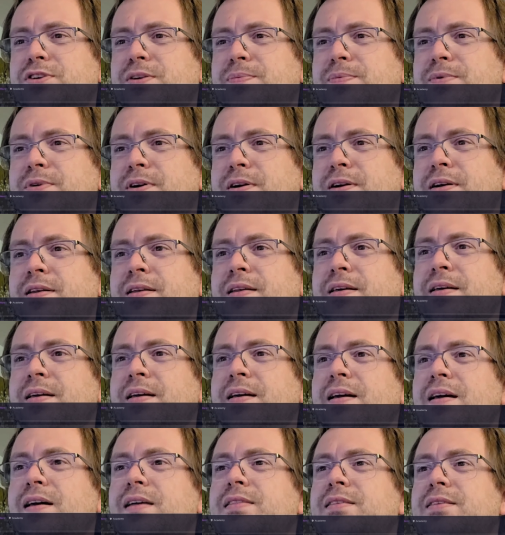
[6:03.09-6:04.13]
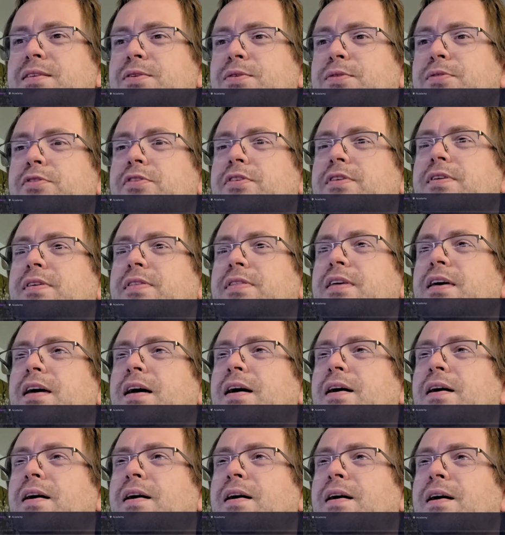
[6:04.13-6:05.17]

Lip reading: upgrade. And then you'll see that